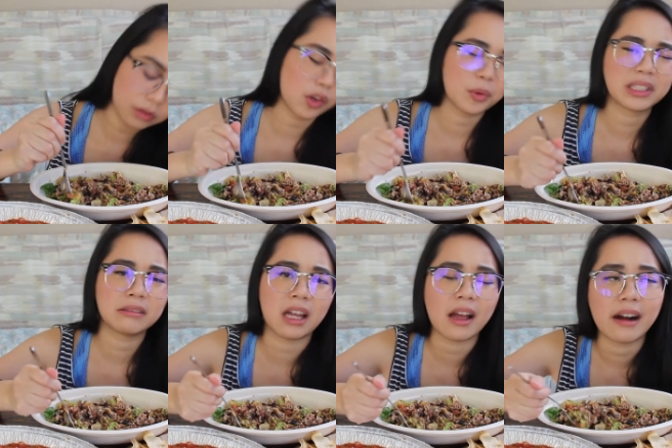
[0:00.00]
so
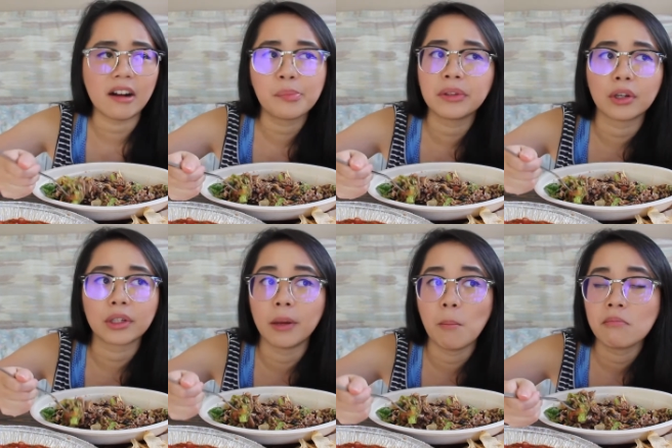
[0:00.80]
because I have been
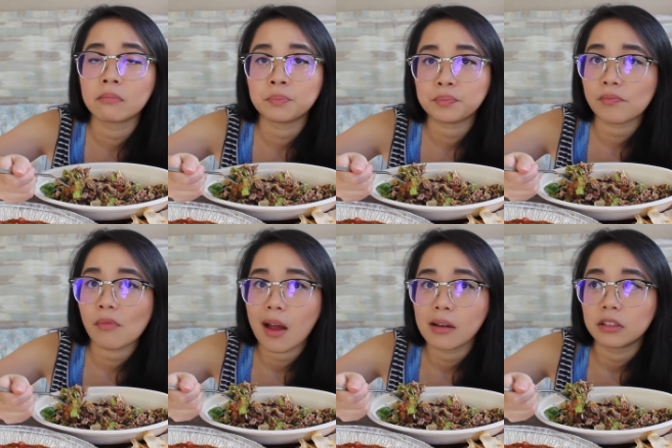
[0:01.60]
looking
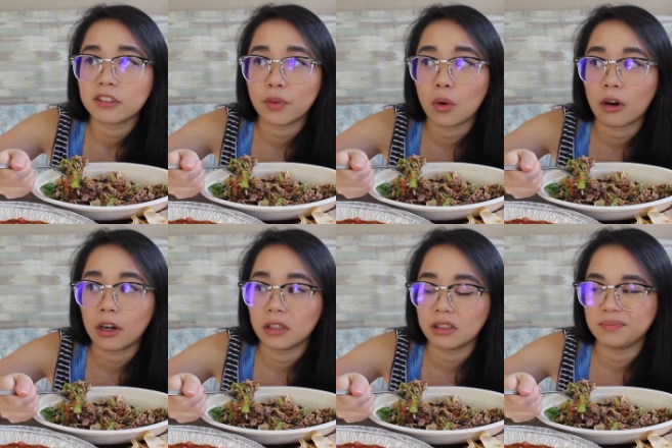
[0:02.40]

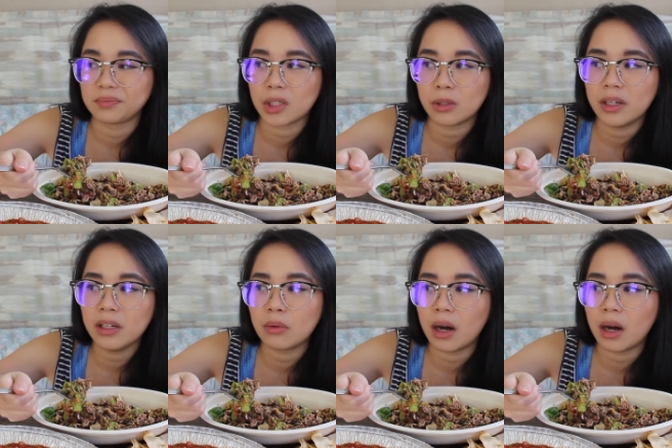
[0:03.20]
for quite a